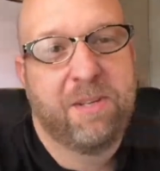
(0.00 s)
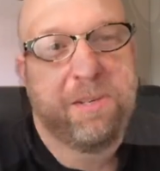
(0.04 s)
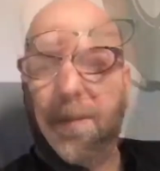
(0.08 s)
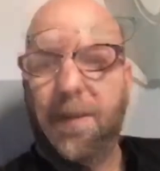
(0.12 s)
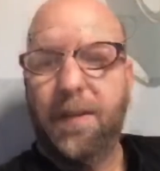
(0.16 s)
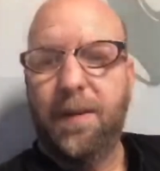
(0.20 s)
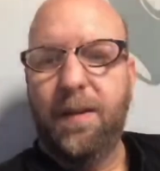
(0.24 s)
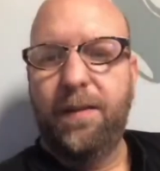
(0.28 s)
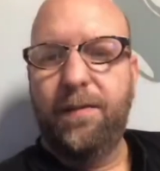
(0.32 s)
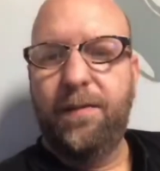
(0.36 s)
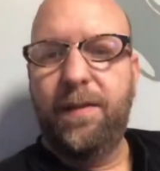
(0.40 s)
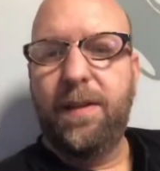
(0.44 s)

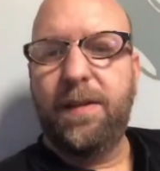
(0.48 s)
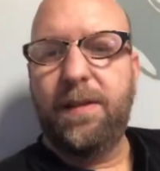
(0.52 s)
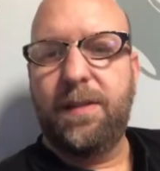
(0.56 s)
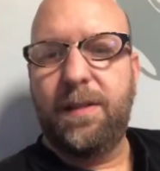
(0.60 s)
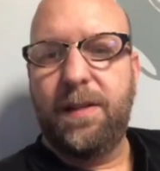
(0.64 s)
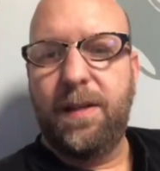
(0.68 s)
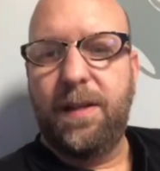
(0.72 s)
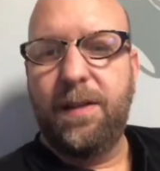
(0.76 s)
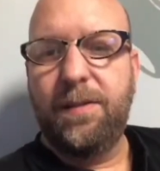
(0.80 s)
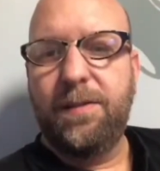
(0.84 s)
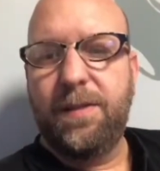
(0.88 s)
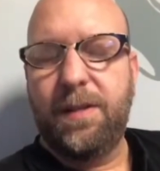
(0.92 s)
becoming an
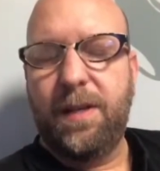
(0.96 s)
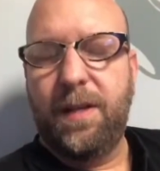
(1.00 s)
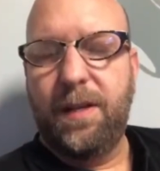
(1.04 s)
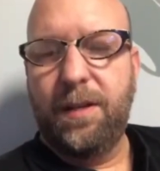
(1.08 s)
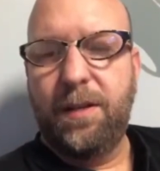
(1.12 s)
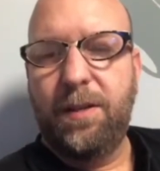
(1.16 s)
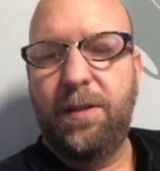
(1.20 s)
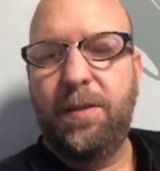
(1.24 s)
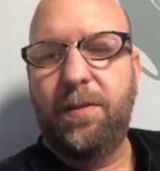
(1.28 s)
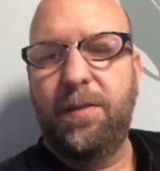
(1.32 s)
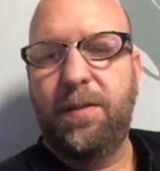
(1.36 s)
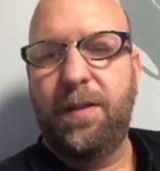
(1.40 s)

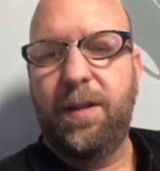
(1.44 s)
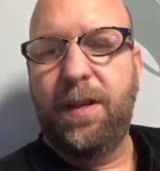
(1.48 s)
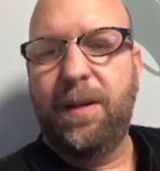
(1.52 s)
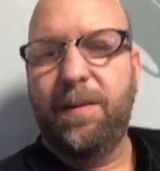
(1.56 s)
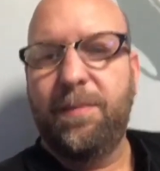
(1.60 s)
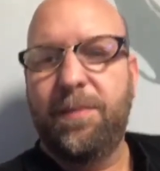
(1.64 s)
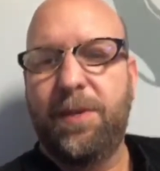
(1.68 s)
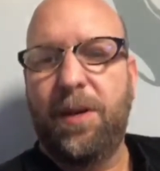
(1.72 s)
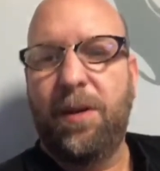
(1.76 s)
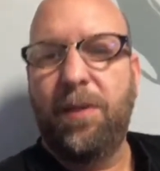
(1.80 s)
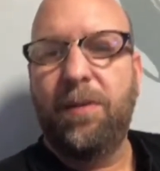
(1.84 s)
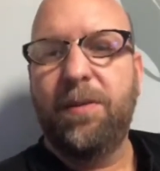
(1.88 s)
expert in
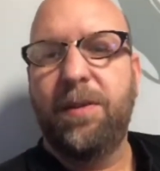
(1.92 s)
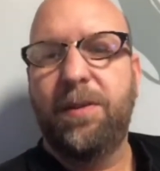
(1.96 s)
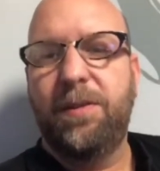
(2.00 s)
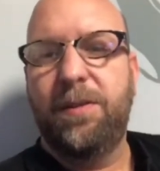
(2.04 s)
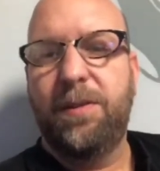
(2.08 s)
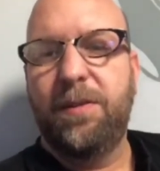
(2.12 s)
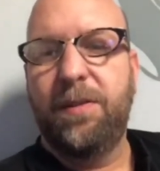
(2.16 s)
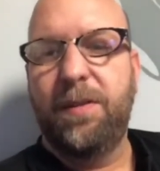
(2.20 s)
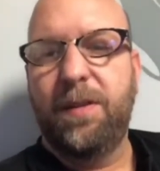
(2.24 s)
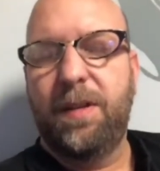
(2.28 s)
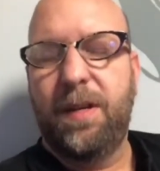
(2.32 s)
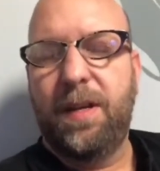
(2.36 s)
their
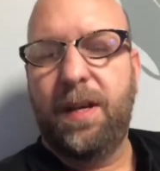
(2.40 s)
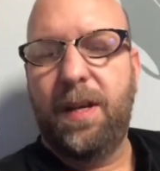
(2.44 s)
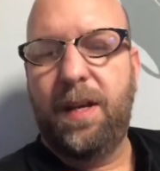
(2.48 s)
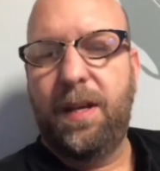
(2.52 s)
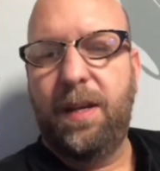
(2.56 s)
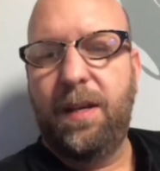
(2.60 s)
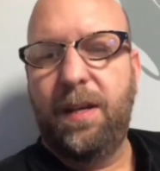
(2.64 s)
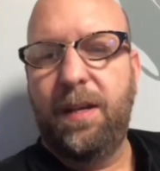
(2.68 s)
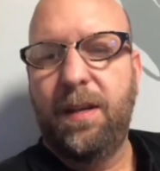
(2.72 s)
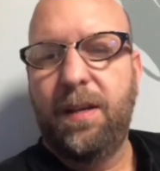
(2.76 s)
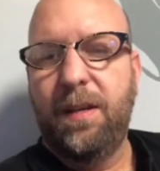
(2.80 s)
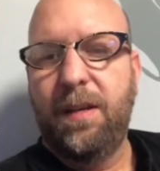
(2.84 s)

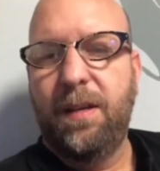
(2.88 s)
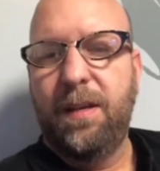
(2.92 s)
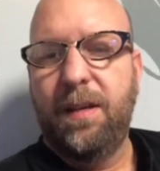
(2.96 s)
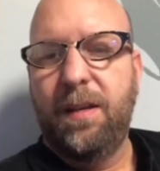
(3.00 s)
field.